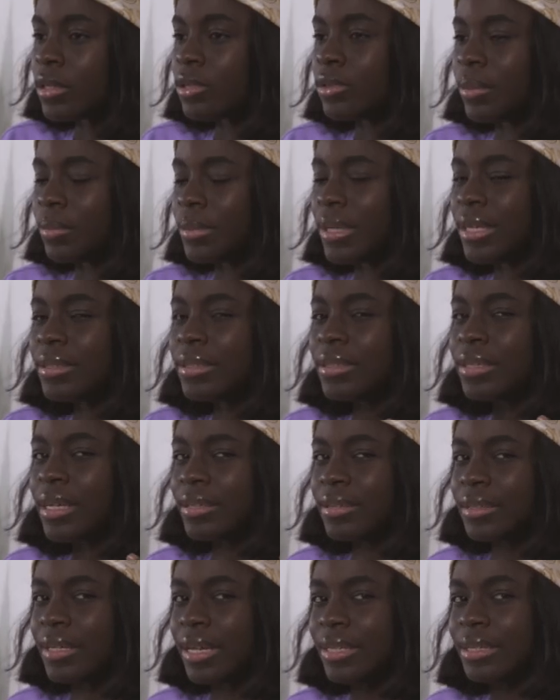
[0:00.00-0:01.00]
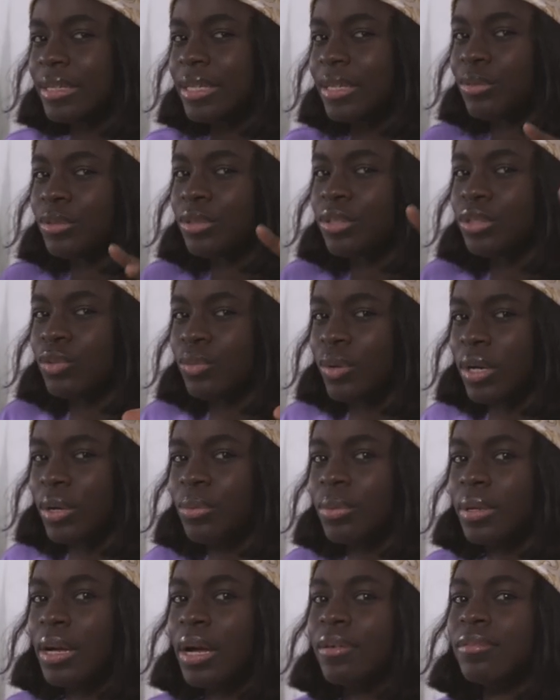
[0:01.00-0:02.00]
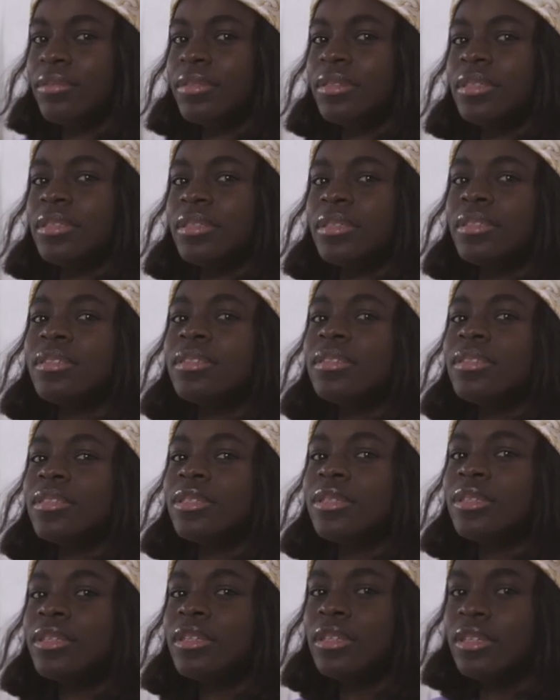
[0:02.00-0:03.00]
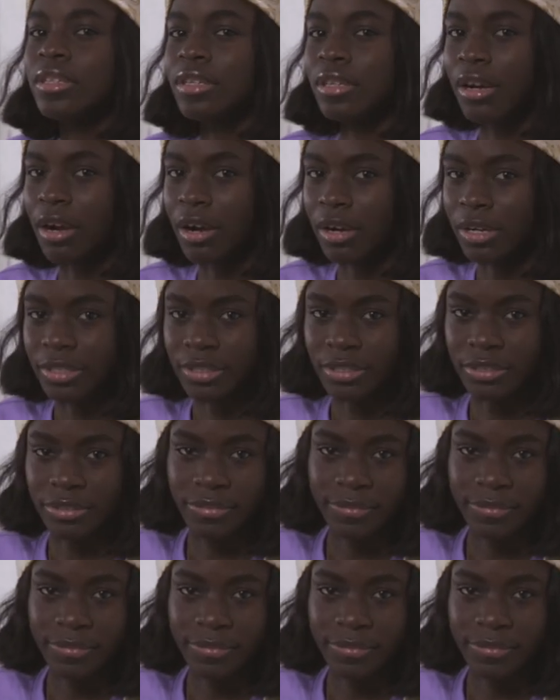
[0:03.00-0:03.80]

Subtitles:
So I'm guessing that's the idea, which is why we have this garden